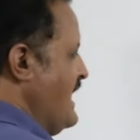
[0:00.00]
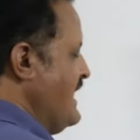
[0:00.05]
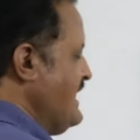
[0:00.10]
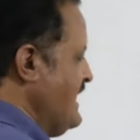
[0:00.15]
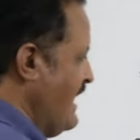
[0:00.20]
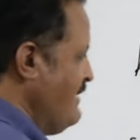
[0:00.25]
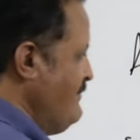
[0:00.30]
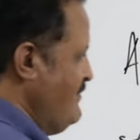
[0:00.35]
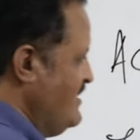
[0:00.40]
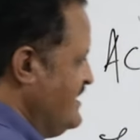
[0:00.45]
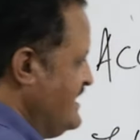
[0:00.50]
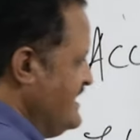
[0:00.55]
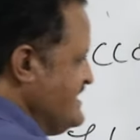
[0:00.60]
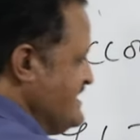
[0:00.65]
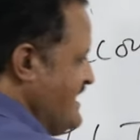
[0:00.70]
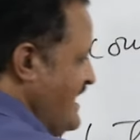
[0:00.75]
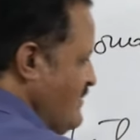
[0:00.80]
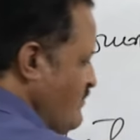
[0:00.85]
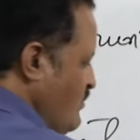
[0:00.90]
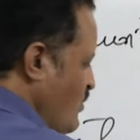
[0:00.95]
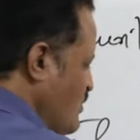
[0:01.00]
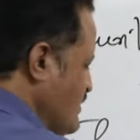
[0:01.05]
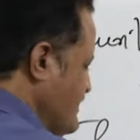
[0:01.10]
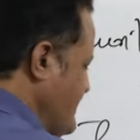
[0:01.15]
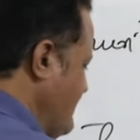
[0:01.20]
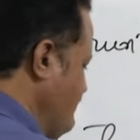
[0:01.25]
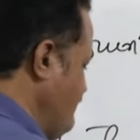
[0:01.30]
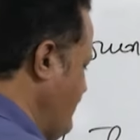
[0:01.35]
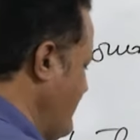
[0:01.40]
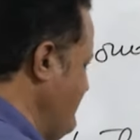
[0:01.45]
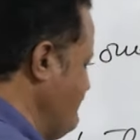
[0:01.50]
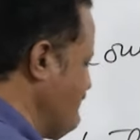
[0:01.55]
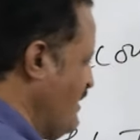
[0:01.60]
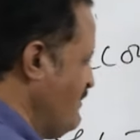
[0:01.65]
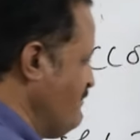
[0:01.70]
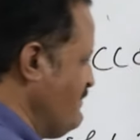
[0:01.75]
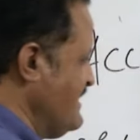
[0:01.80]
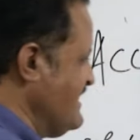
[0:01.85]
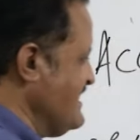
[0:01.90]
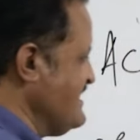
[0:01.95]
liabilities are more than my
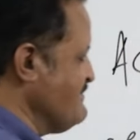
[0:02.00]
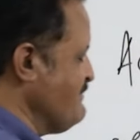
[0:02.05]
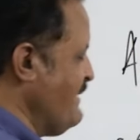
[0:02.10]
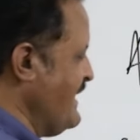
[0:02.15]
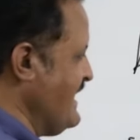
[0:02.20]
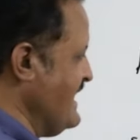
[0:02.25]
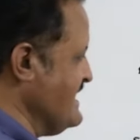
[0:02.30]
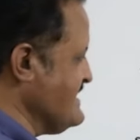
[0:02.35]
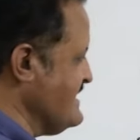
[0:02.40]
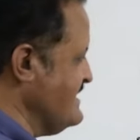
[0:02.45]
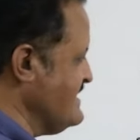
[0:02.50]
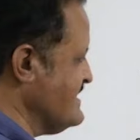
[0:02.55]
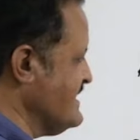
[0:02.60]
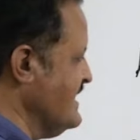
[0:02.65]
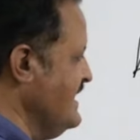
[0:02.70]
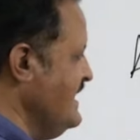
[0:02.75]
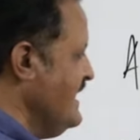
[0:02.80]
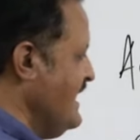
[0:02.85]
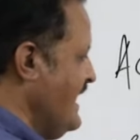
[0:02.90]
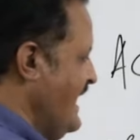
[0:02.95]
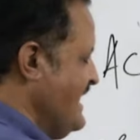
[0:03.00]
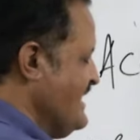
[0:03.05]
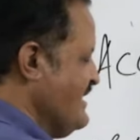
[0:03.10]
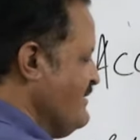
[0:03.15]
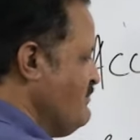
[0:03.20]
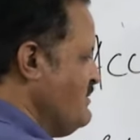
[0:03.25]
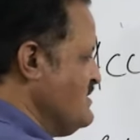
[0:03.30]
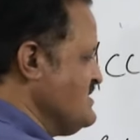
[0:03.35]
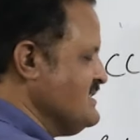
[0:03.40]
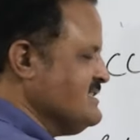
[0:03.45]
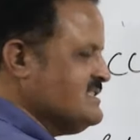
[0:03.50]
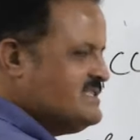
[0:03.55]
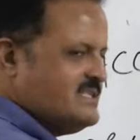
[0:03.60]
properties, my assets, and the business